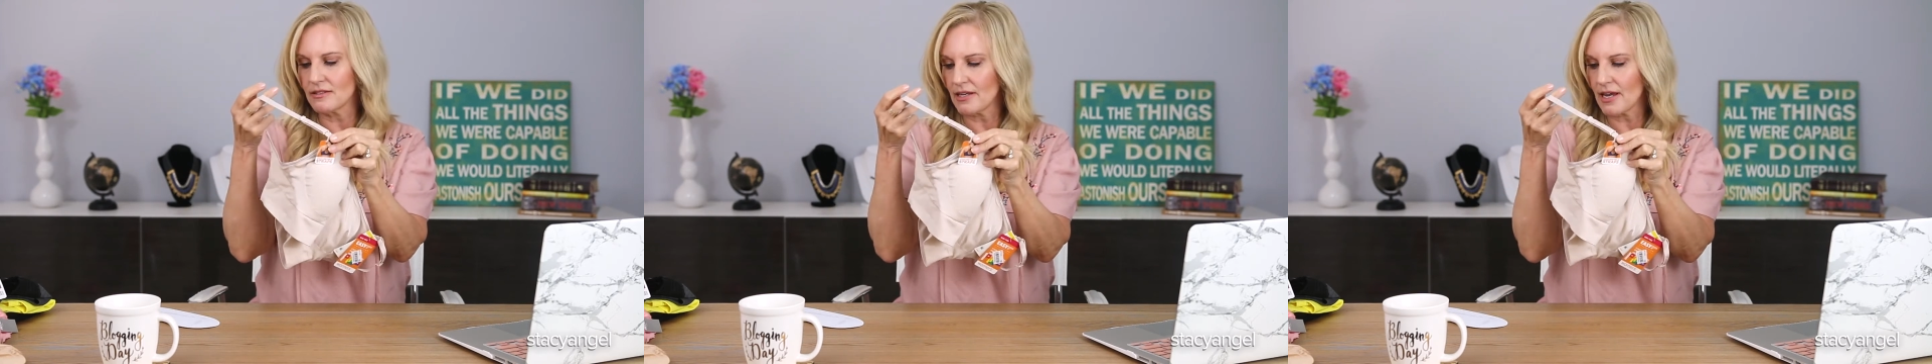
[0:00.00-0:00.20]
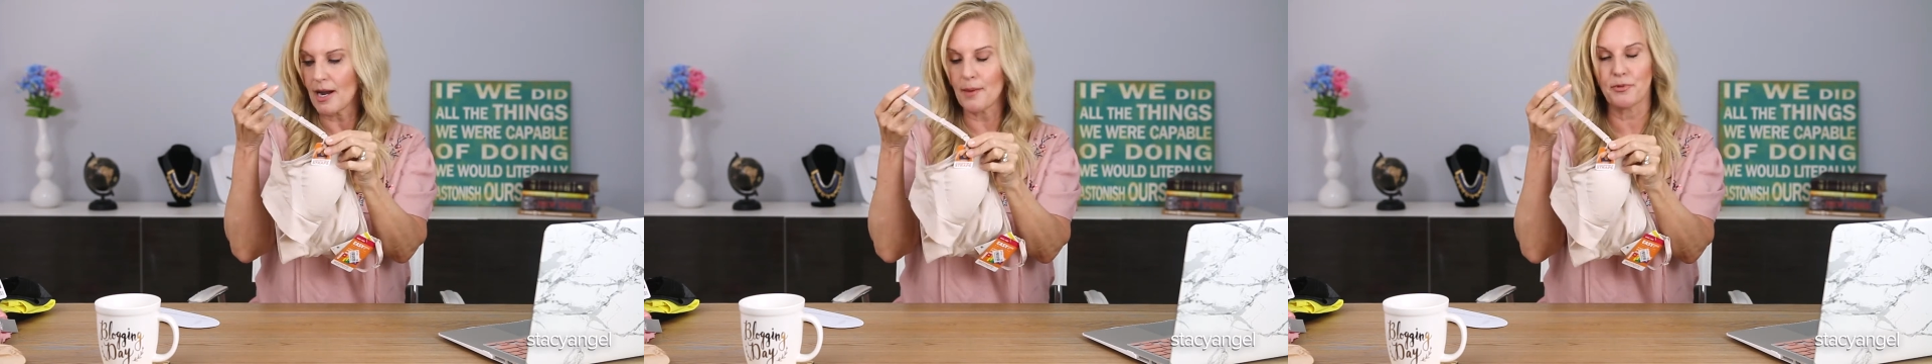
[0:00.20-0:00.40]

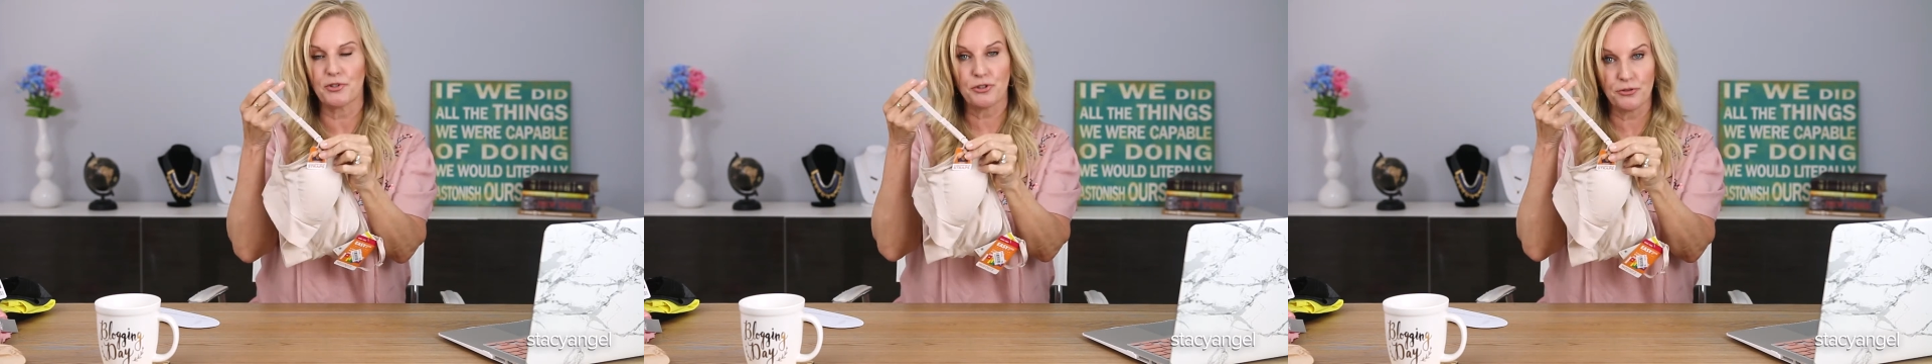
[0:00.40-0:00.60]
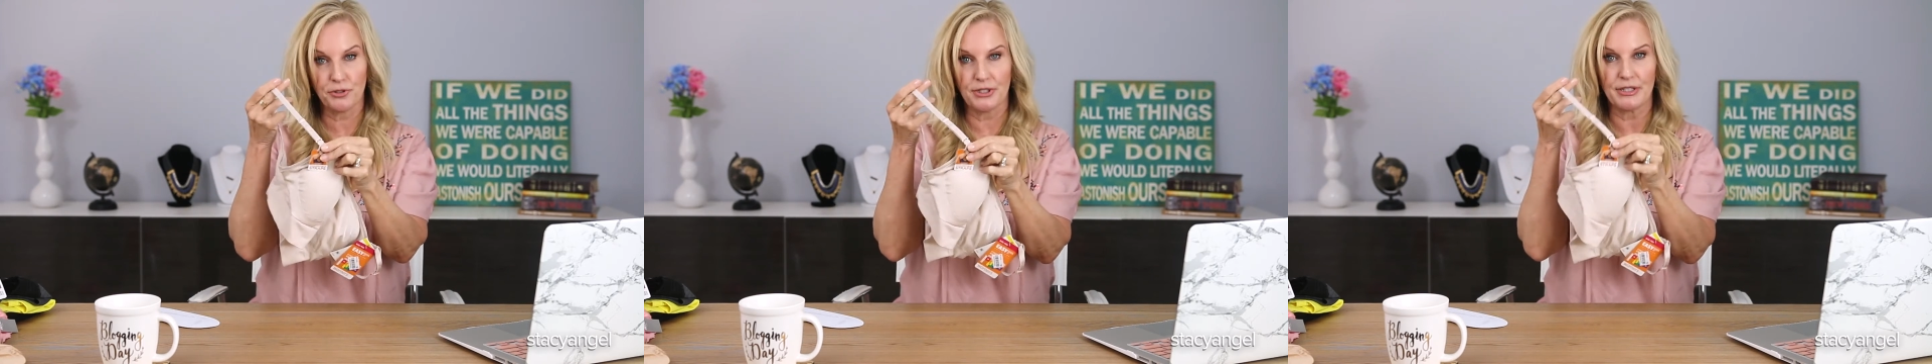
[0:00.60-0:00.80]
the
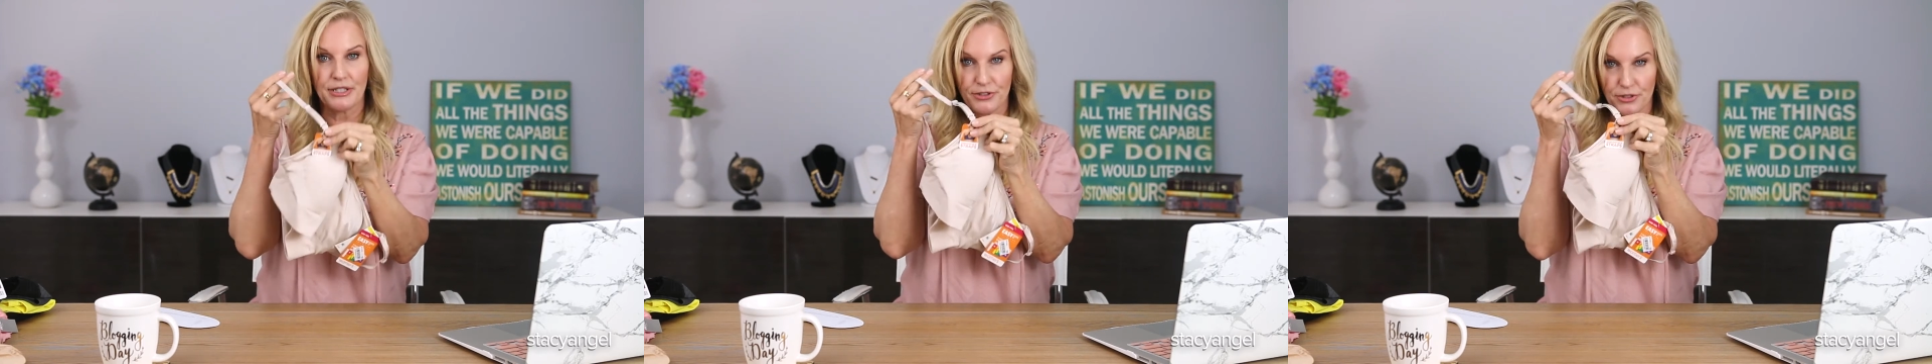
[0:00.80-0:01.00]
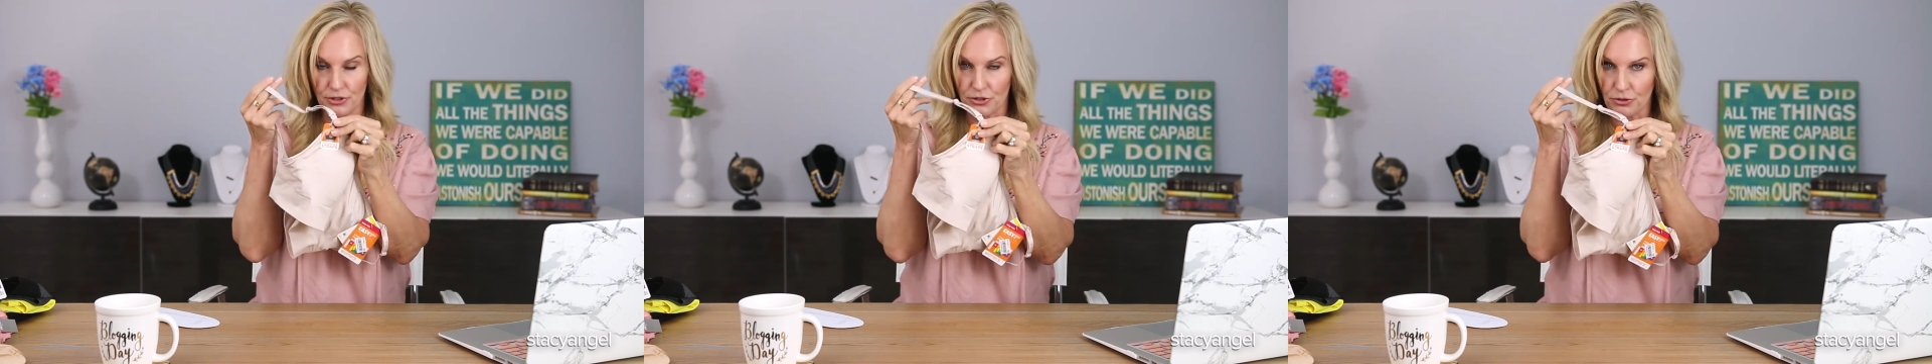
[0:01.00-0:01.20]
opportunity
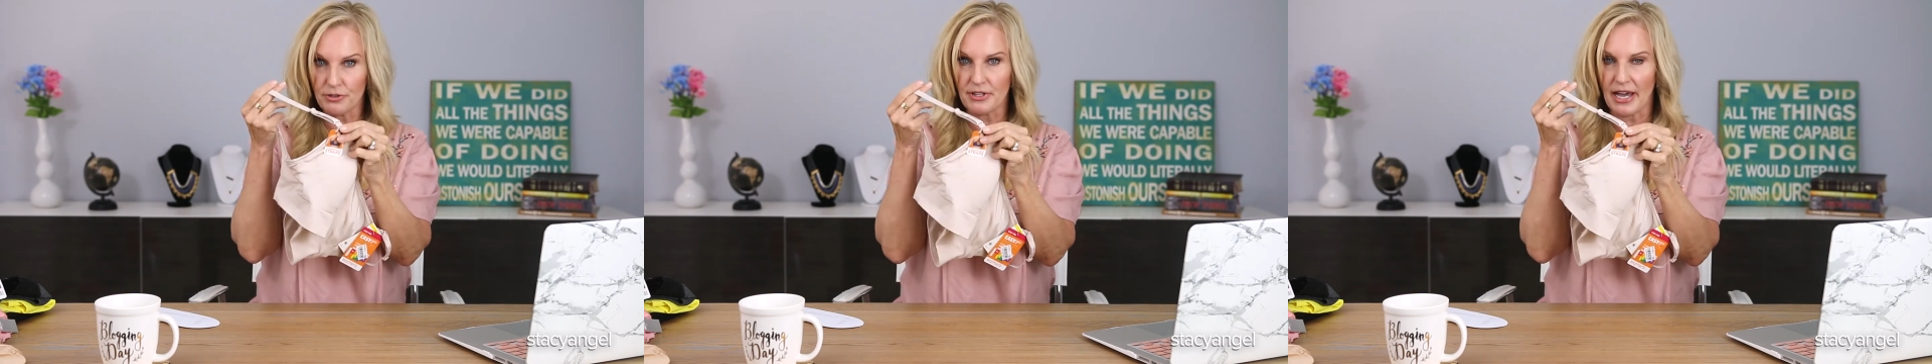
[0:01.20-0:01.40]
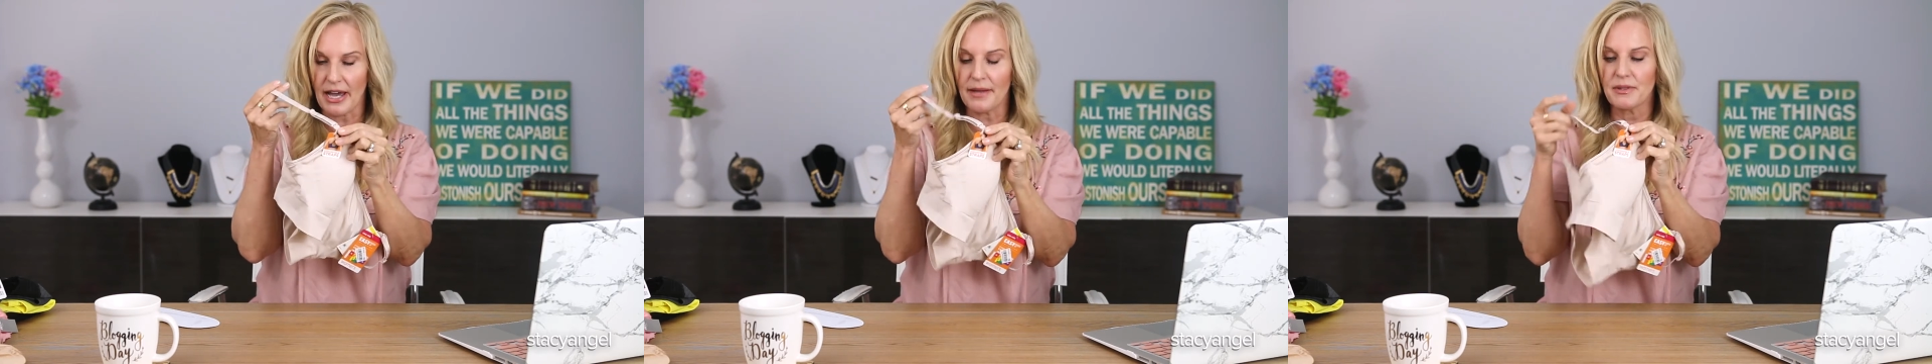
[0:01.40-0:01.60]
to do
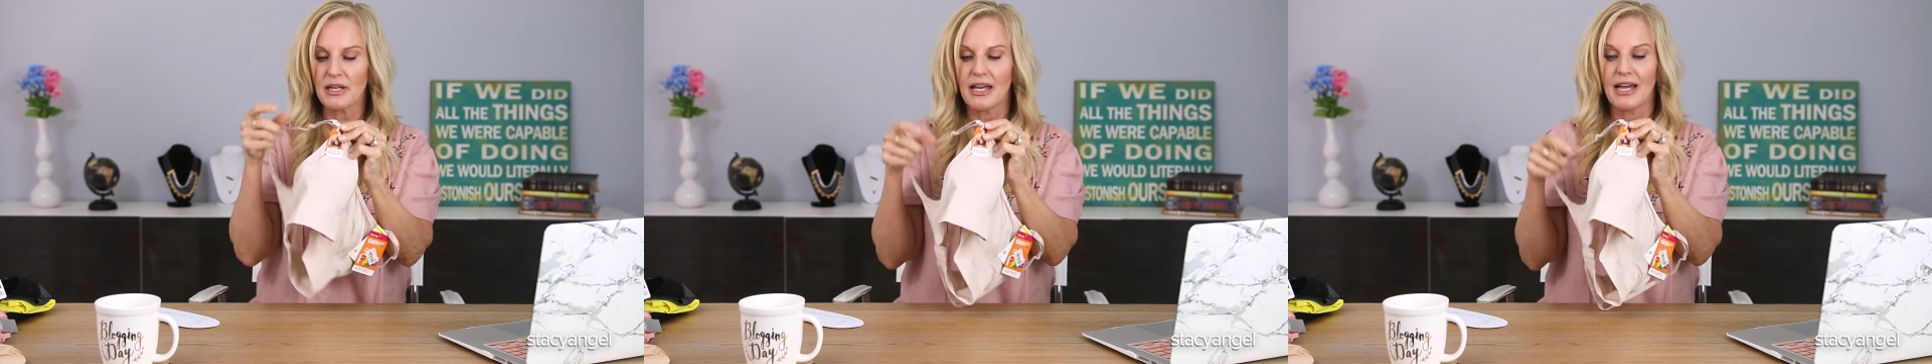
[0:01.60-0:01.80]
that.